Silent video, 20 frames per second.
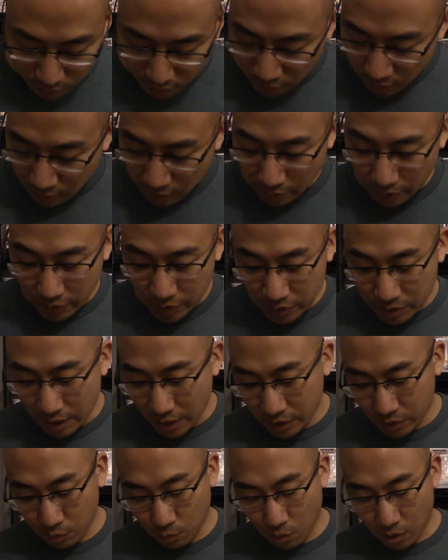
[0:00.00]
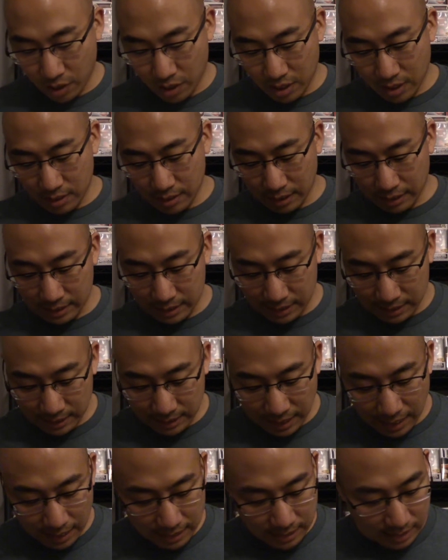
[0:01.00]
Now this next one is a
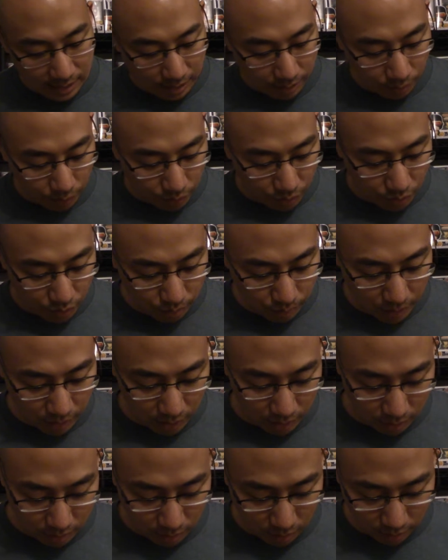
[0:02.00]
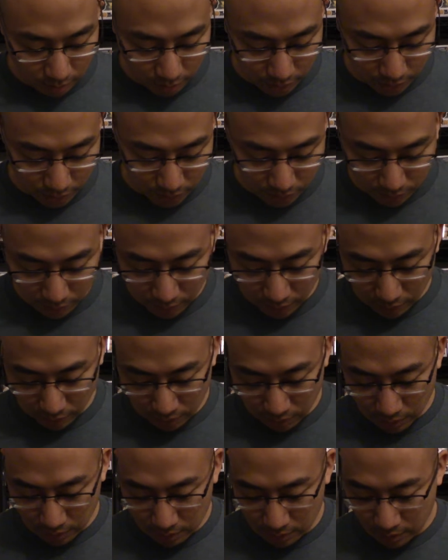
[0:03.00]
set. I will do my darndest to get
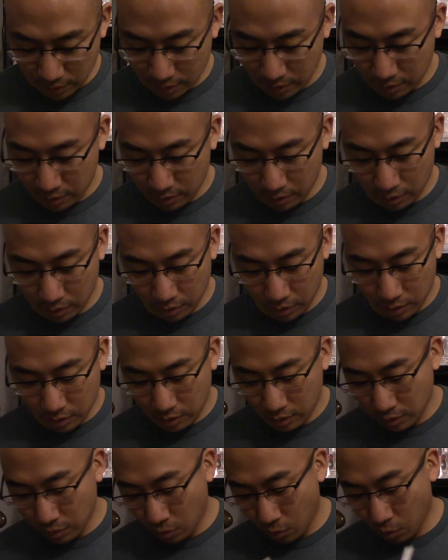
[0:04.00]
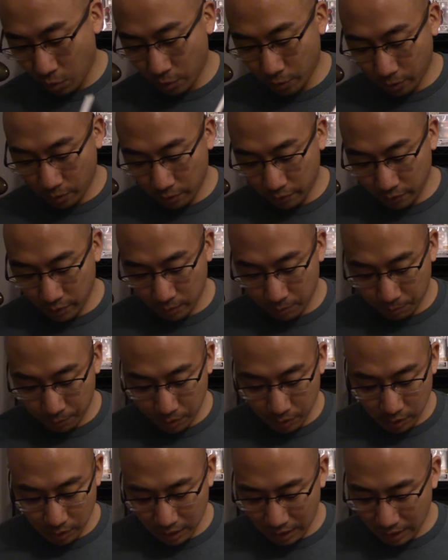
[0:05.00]
this in the order of it,
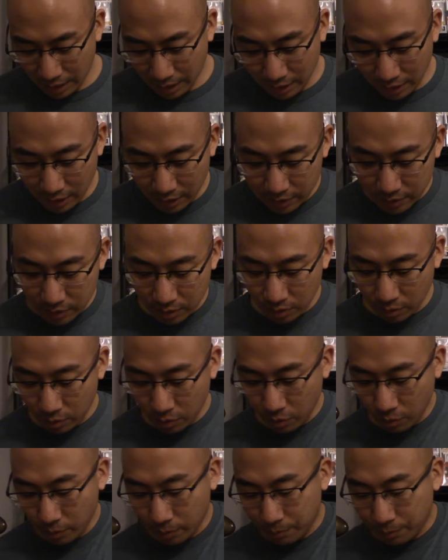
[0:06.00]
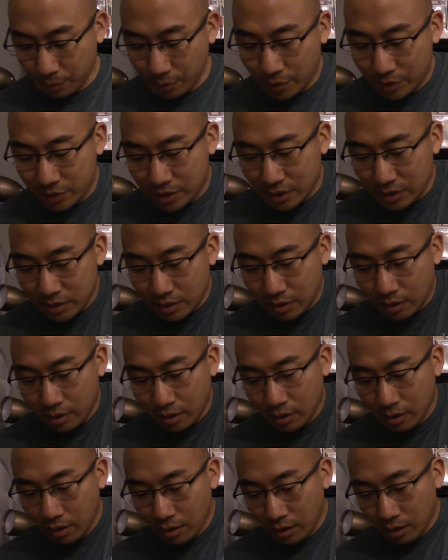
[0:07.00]
and I honestly don't know what books these are.
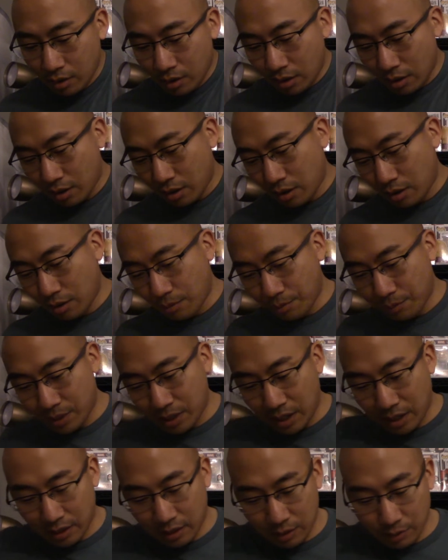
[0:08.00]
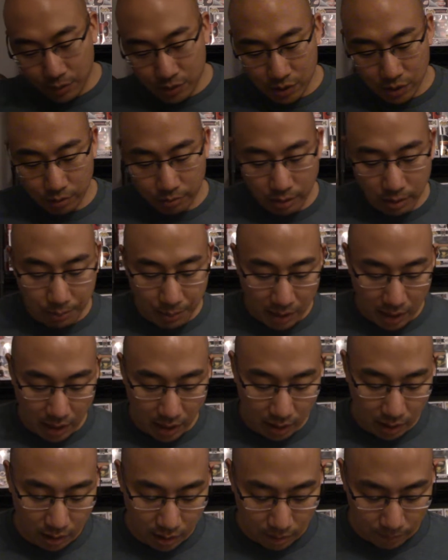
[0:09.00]
But it was a
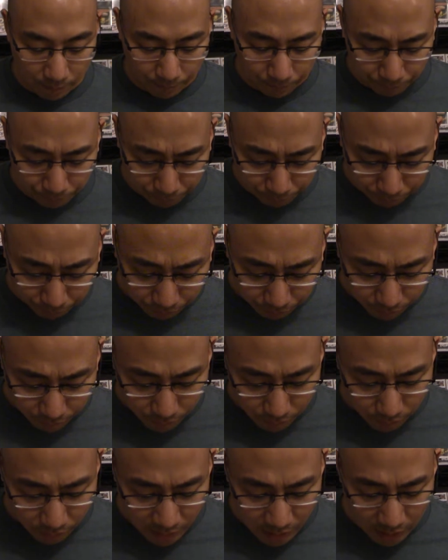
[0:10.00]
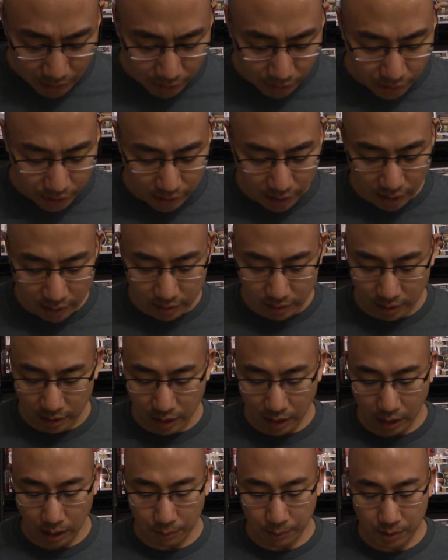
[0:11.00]
3-pack, and they're connecting, and
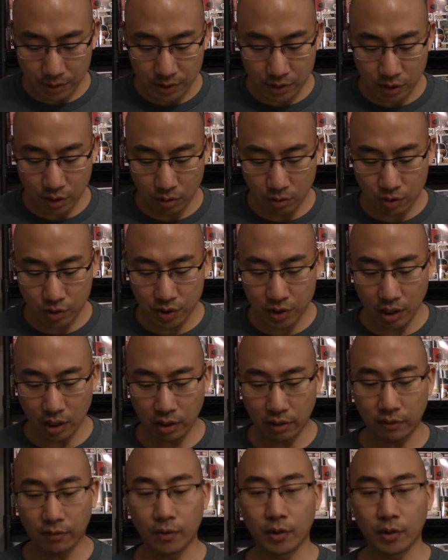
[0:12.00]
I am a huge sucker for